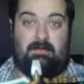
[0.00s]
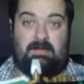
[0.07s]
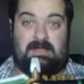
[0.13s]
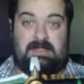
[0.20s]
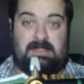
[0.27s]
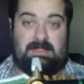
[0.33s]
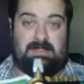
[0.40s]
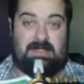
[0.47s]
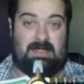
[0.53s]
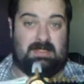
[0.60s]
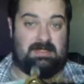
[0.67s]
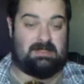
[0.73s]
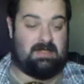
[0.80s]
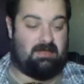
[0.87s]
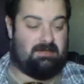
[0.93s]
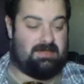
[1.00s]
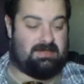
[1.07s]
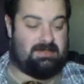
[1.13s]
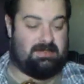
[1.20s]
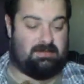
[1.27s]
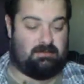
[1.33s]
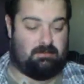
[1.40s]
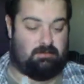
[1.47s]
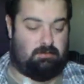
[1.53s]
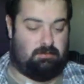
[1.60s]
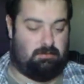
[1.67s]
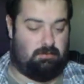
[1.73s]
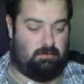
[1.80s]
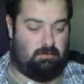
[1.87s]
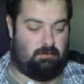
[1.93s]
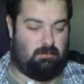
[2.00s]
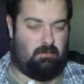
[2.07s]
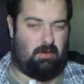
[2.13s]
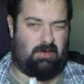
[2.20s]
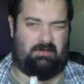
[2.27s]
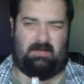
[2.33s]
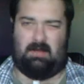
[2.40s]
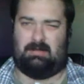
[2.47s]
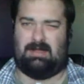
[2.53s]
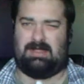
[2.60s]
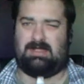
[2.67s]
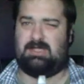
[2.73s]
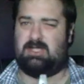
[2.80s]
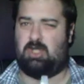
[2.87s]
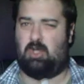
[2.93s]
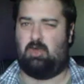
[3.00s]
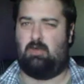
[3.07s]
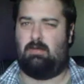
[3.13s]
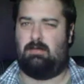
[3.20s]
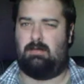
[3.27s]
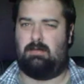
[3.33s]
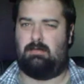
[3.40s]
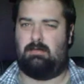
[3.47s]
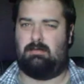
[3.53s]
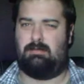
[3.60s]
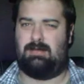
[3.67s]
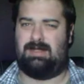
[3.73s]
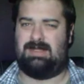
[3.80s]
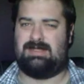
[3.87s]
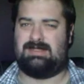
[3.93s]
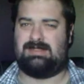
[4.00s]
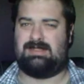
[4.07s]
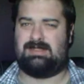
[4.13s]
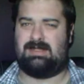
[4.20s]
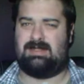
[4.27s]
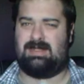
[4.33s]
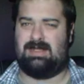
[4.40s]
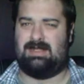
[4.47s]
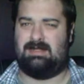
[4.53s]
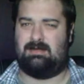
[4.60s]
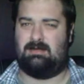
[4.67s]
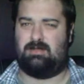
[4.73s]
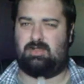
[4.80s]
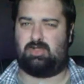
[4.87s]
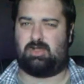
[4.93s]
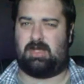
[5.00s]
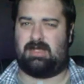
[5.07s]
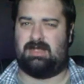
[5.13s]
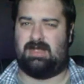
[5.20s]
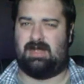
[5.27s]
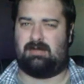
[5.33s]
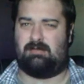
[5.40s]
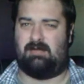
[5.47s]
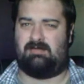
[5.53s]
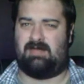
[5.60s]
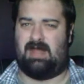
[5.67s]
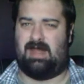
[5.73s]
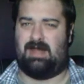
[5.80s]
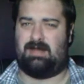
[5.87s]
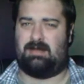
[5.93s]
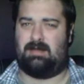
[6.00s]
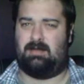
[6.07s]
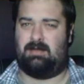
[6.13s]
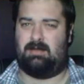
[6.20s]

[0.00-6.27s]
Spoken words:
Seeing as though this is one of only 2 releases I think the Dragon Dagger ever had.